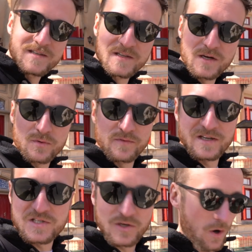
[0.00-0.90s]
Here we've
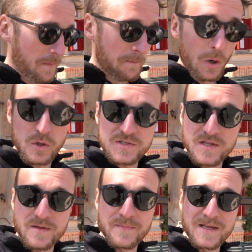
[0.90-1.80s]
actually got a box
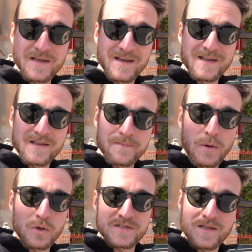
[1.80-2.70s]
at the bike, uh,
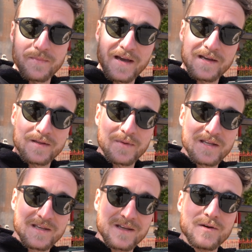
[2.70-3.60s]
box at the back of the
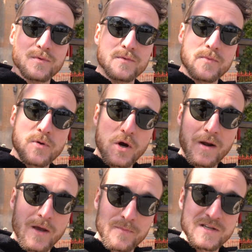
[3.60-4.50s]
bike where we put our
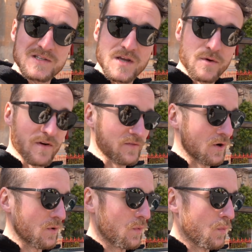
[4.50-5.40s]
helmets.
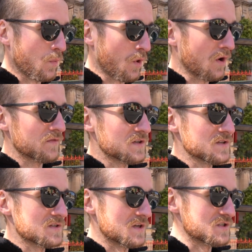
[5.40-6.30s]
However, what have you
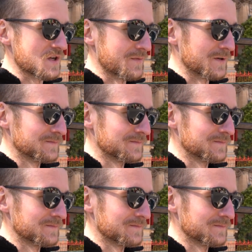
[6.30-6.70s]
just done, Gemma?